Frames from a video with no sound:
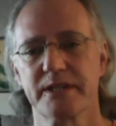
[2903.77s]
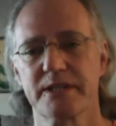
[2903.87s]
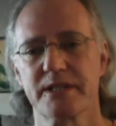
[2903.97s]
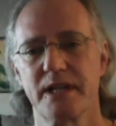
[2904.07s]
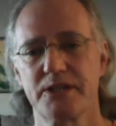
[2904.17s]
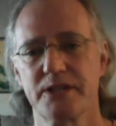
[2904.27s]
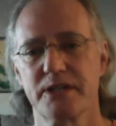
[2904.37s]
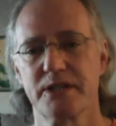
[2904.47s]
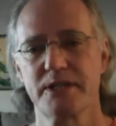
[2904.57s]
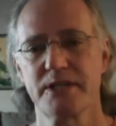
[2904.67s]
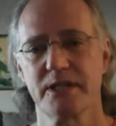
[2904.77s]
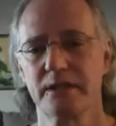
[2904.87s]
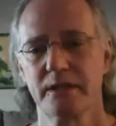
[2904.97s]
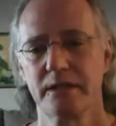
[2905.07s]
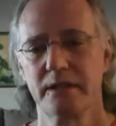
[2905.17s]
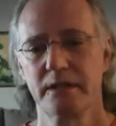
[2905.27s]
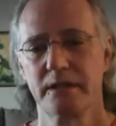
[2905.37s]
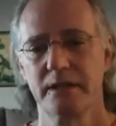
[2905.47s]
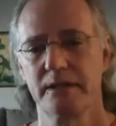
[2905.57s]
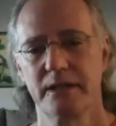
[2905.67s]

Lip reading: It's not just an